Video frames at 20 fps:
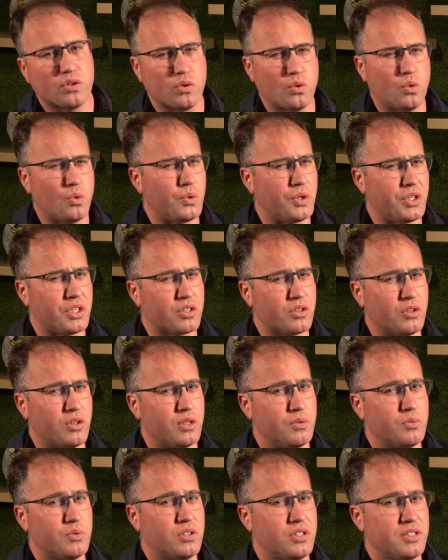all your
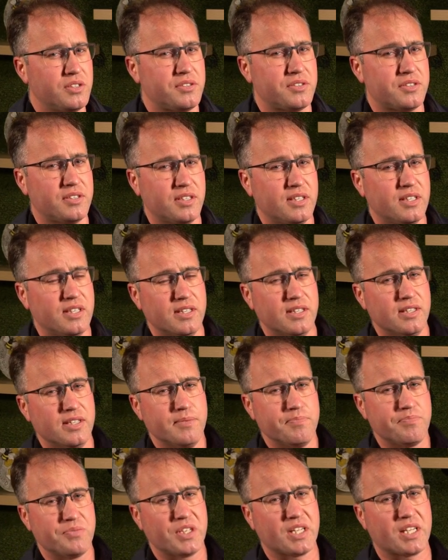guide wires.
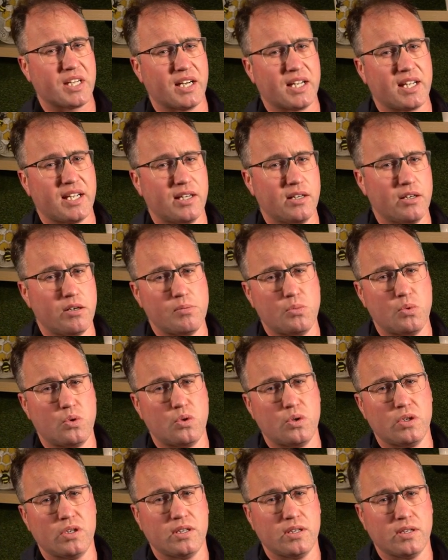You're going to get a lot
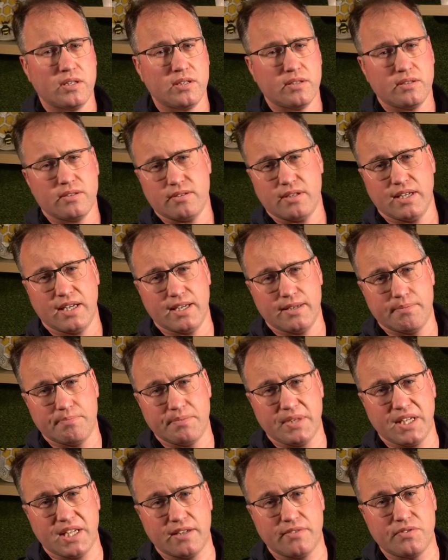more
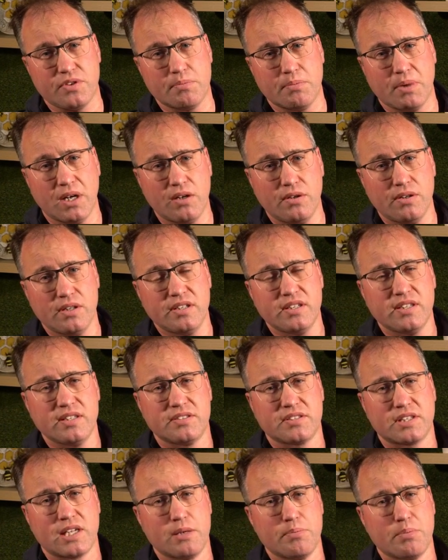out of your mower.
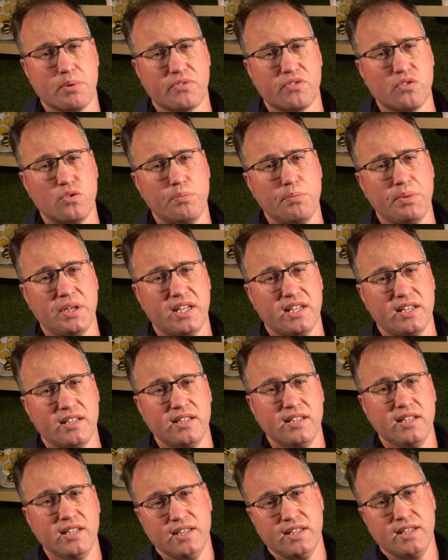It's going to perform
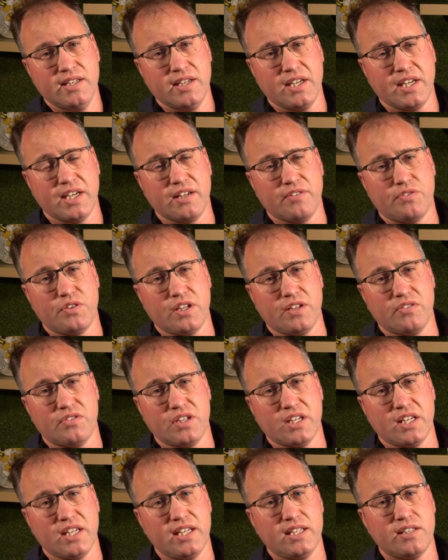better, and if you ever
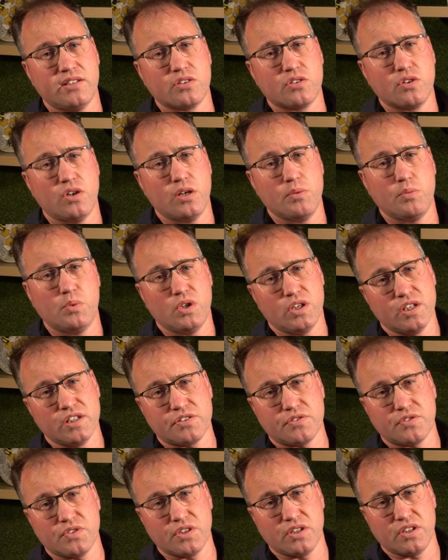need the guide
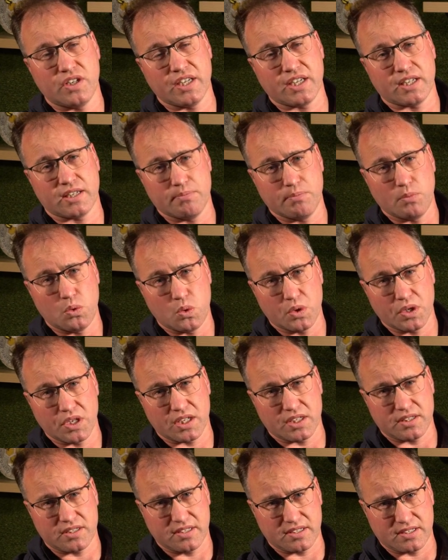wires for like more
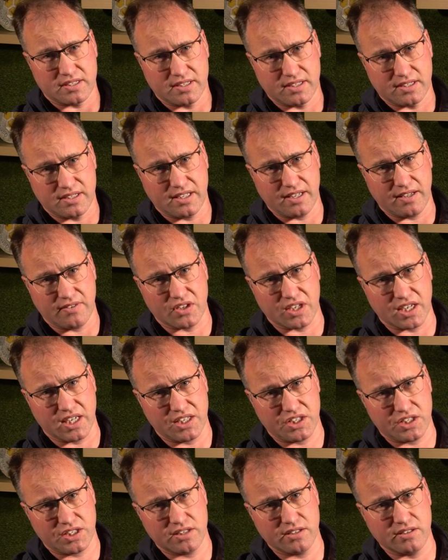assisted
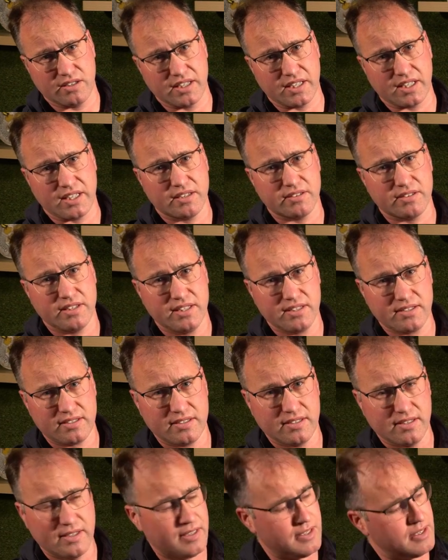navigation like
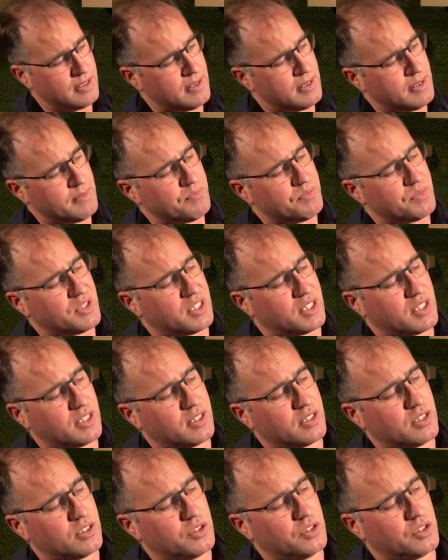areas,
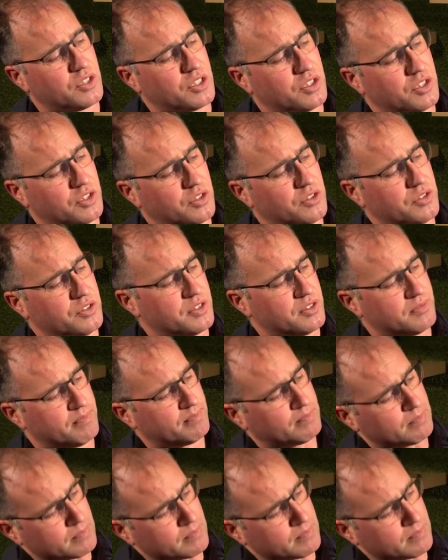then you can use them.